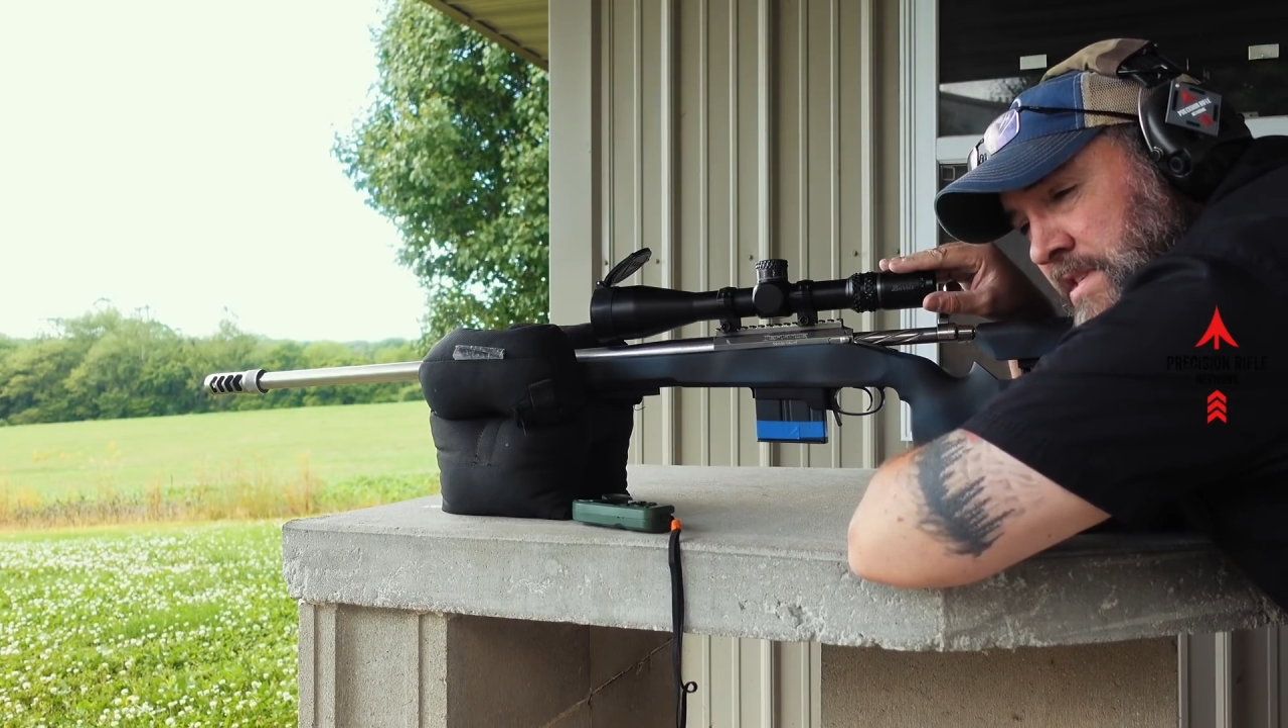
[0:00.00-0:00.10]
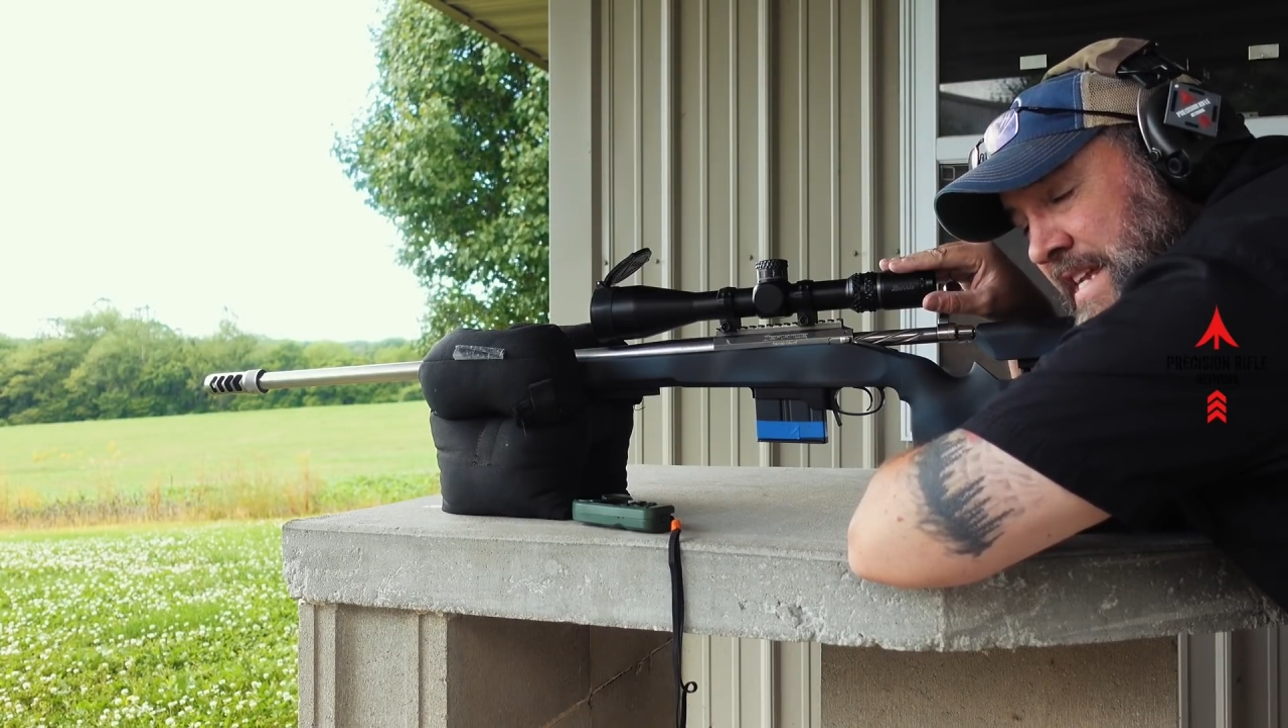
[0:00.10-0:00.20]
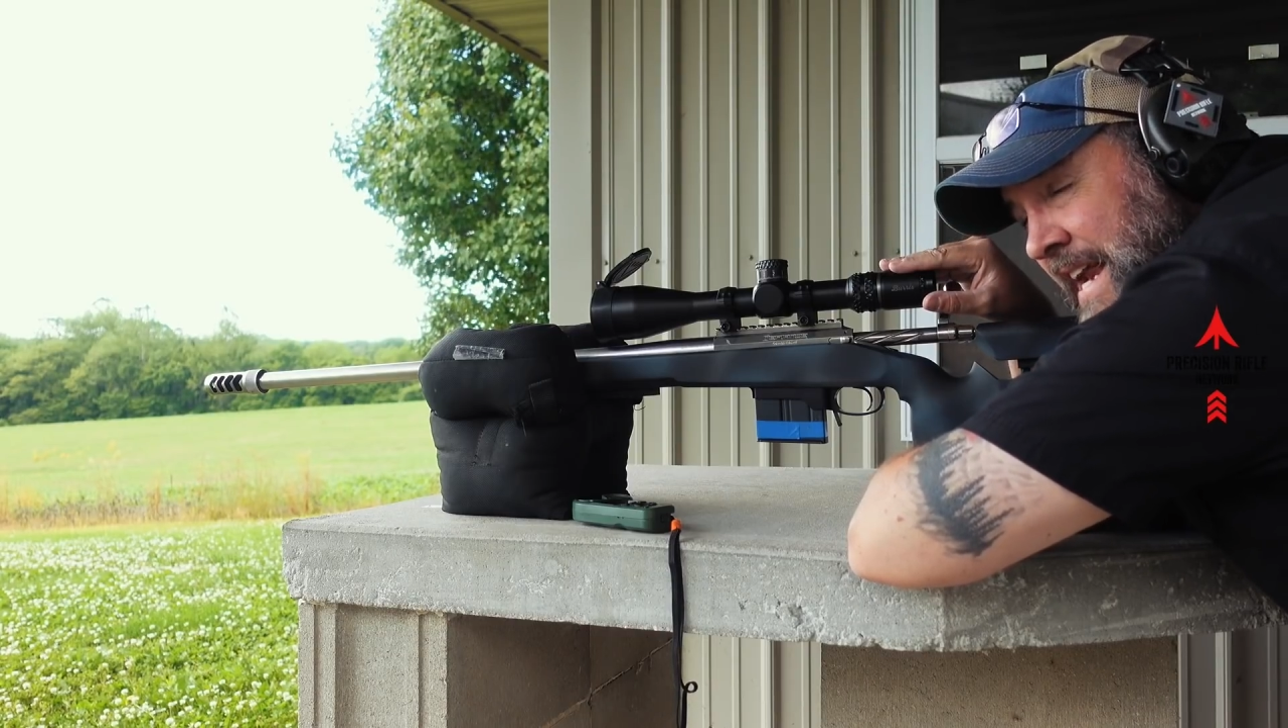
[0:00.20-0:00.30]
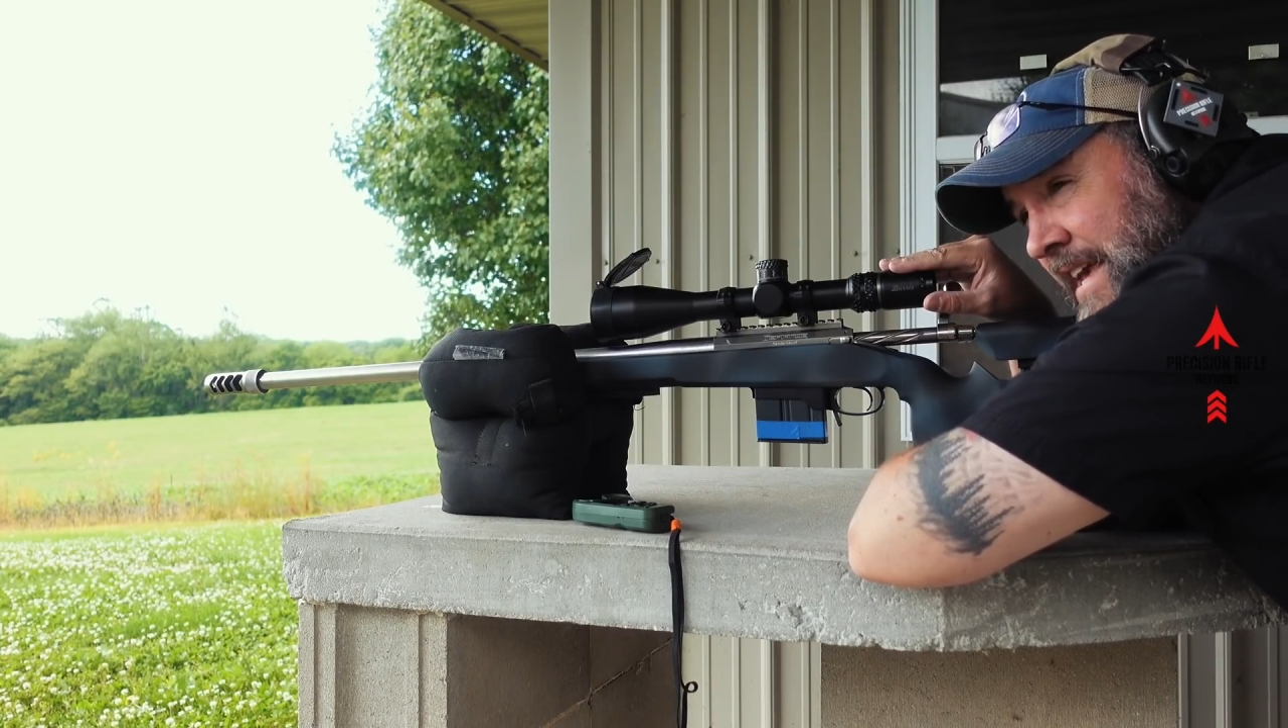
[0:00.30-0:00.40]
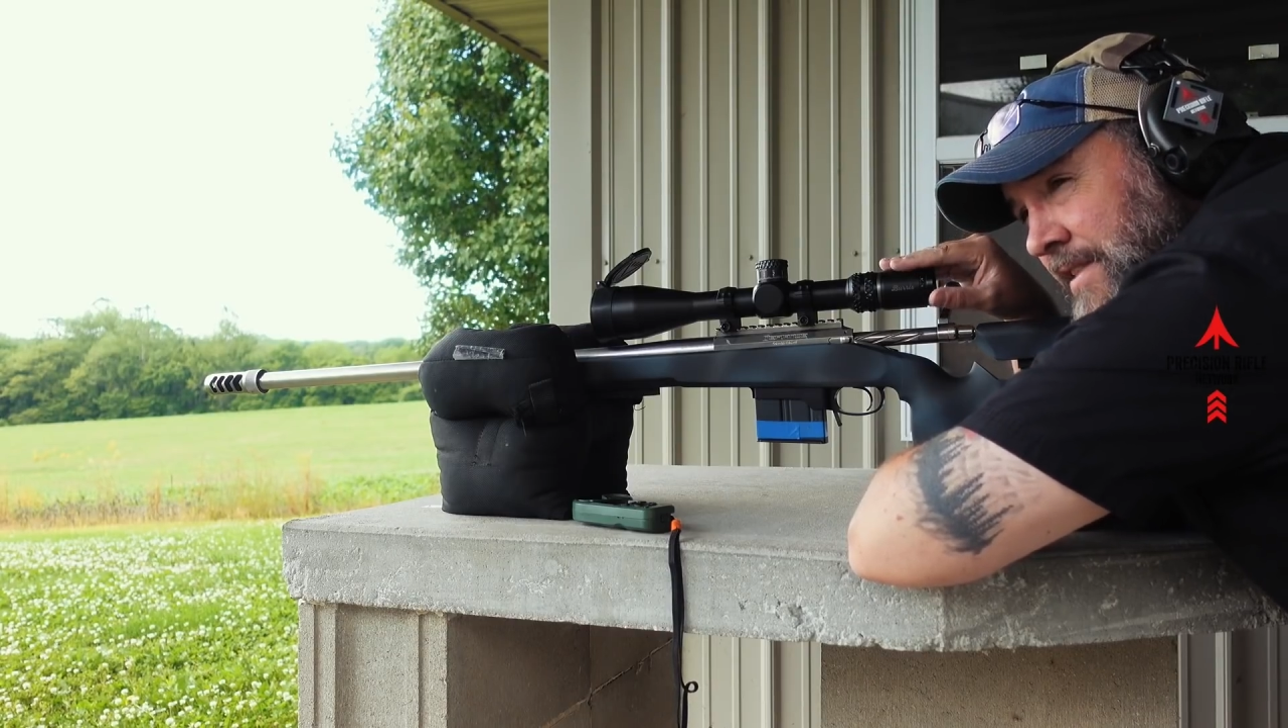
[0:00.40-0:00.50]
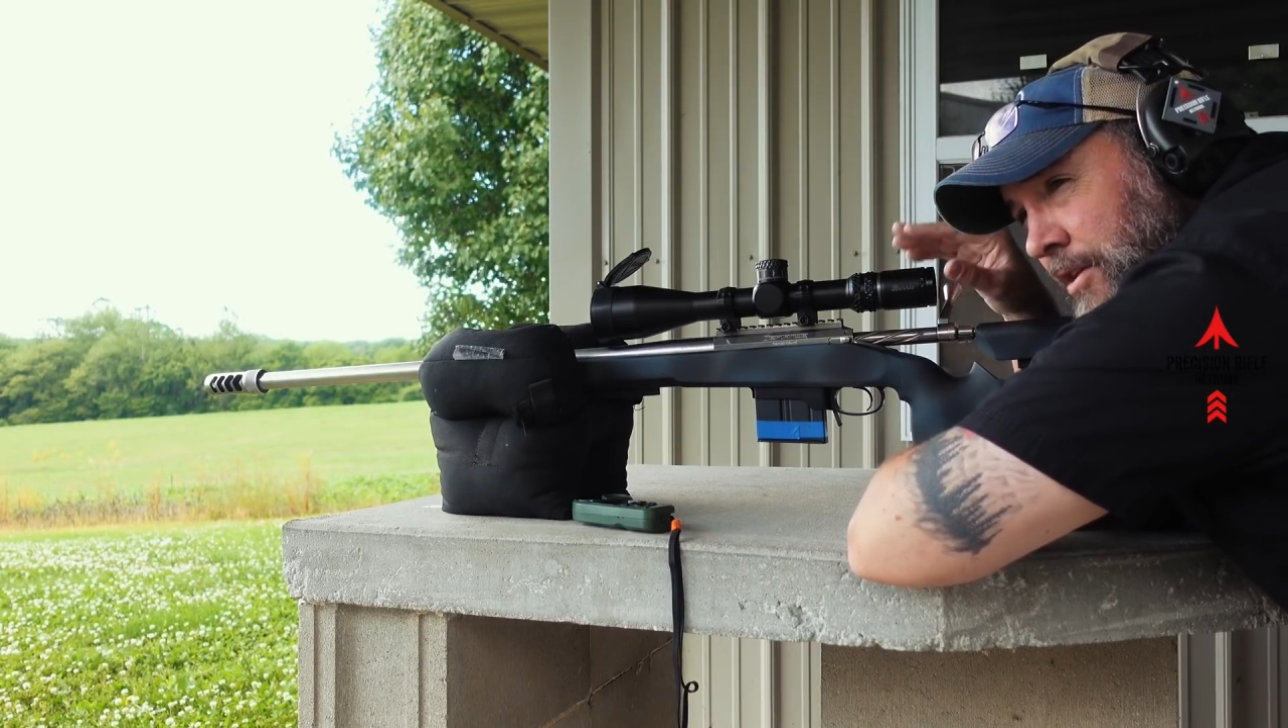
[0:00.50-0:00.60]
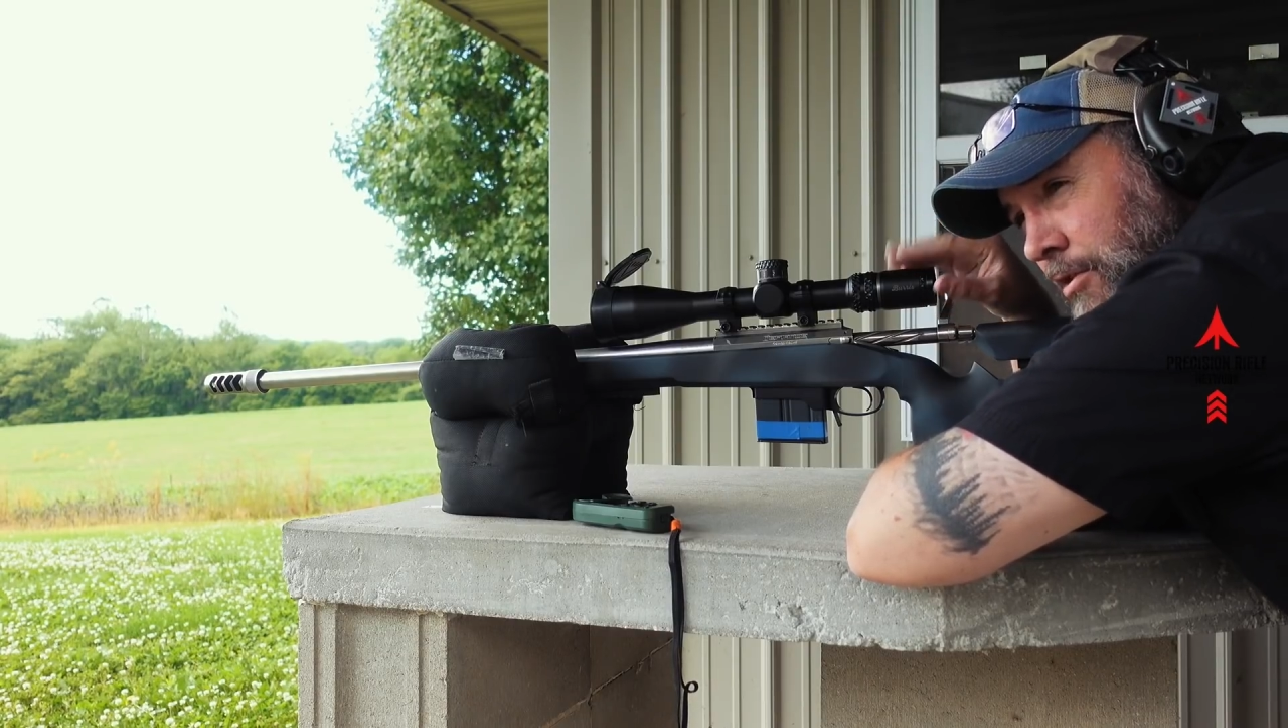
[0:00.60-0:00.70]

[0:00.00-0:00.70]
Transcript: stadia in the